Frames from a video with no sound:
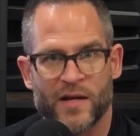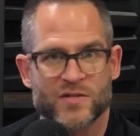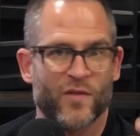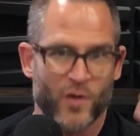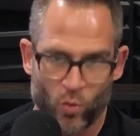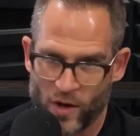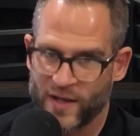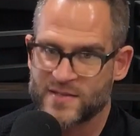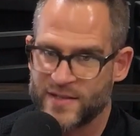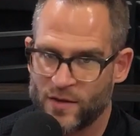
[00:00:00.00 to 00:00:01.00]
So if you're wanting
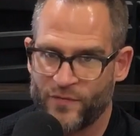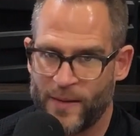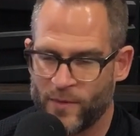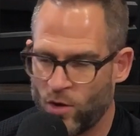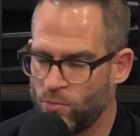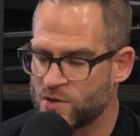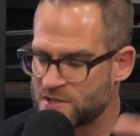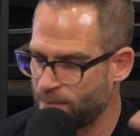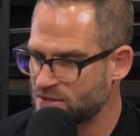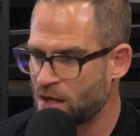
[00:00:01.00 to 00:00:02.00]
a single family home, which
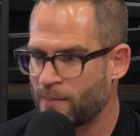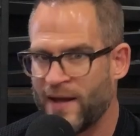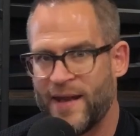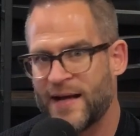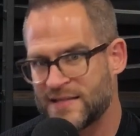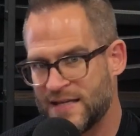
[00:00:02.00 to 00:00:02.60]
I'm going to talk about next,